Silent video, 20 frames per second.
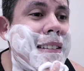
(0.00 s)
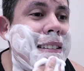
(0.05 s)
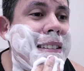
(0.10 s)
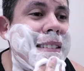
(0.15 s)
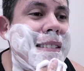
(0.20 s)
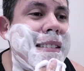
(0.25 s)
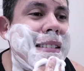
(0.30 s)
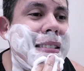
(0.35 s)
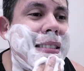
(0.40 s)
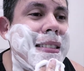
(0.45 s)

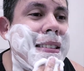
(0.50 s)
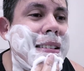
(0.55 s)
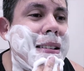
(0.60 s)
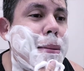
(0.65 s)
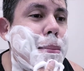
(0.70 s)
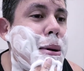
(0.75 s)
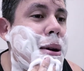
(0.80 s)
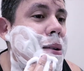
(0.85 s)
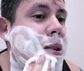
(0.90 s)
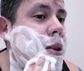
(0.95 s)
maybe a
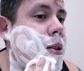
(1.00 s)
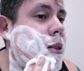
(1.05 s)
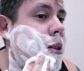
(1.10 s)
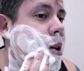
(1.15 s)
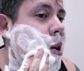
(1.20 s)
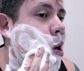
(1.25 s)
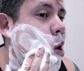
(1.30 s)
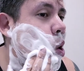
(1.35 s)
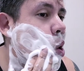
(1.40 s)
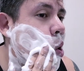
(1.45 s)
little bit right
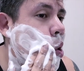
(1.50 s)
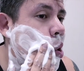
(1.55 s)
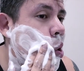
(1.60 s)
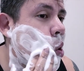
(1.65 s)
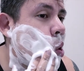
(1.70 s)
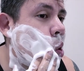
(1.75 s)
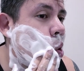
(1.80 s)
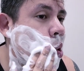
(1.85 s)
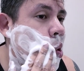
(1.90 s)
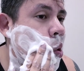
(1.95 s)
there.
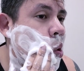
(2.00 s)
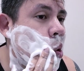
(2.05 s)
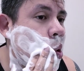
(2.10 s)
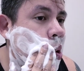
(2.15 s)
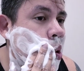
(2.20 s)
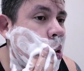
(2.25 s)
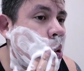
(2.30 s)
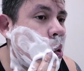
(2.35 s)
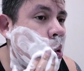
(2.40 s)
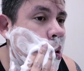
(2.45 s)

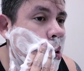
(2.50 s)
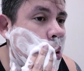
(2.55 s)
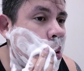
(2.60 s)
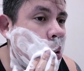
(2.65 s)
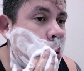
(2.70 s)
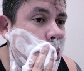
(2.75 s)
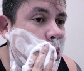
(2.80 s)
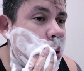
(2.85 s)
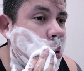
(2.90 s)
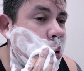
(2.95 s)

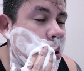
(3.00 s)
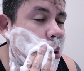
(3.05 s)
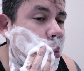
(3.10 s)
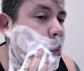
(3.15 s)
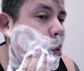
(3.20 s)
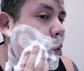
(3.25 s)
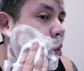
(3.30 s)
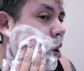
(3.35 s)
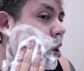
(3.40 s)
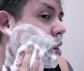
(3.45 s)
A little
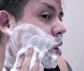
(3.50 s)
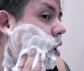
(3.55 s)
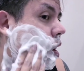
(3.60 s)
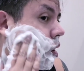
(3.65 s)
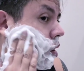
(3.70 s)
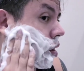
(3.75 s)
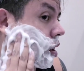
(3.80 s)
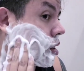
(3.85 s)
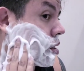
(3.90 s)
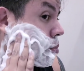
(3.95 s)
bit right
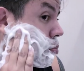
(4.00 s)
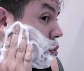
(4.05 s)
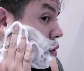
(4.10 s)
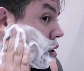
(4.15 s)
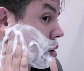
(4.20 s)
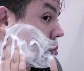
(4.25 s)
there, and that's pretty